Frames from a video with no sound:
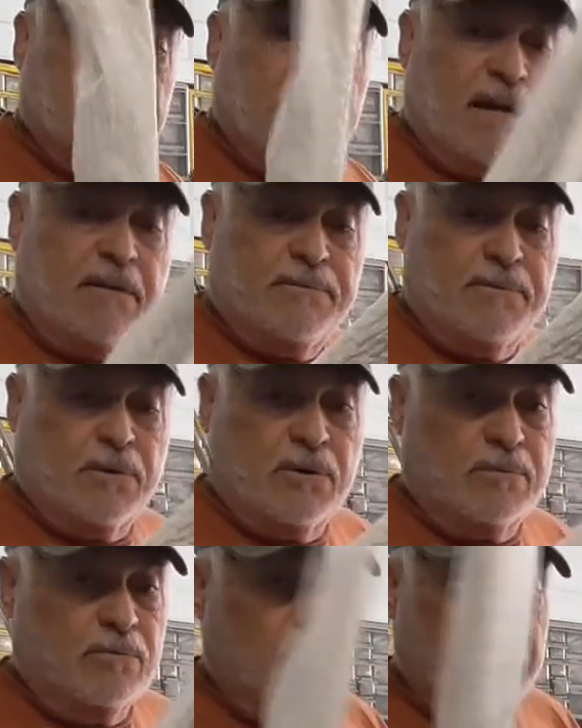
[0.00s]
bag
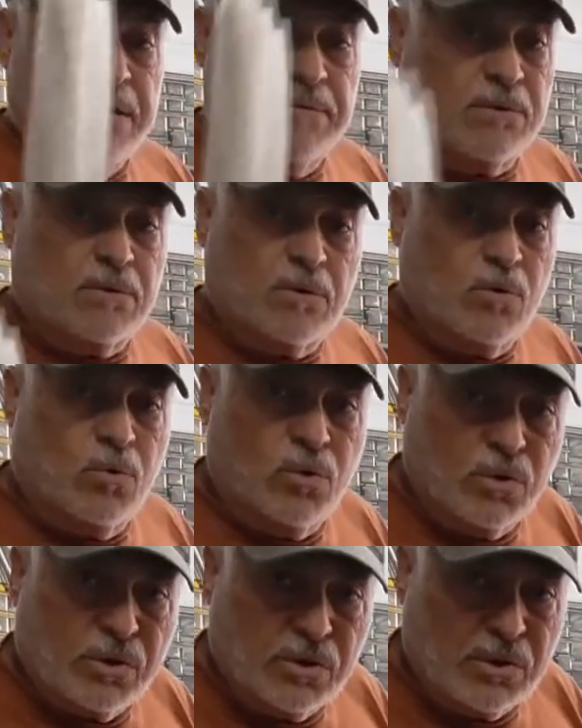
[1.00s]
for whatever,
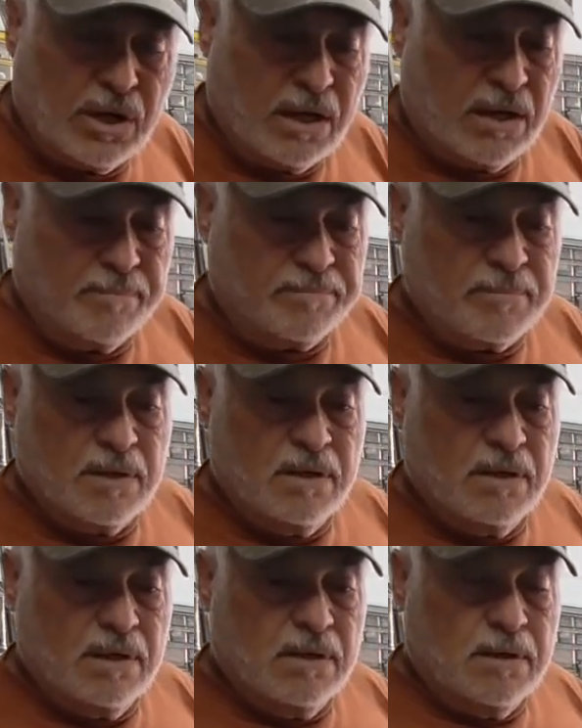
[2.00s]
quarter,
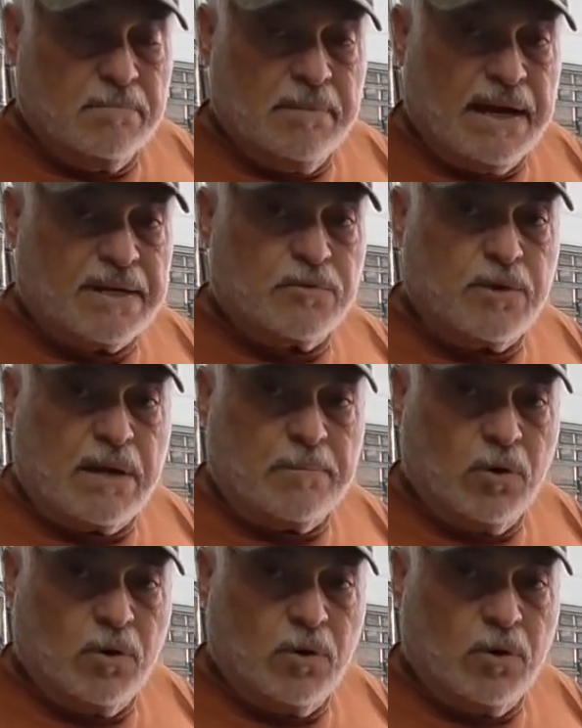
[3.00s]
backstrap,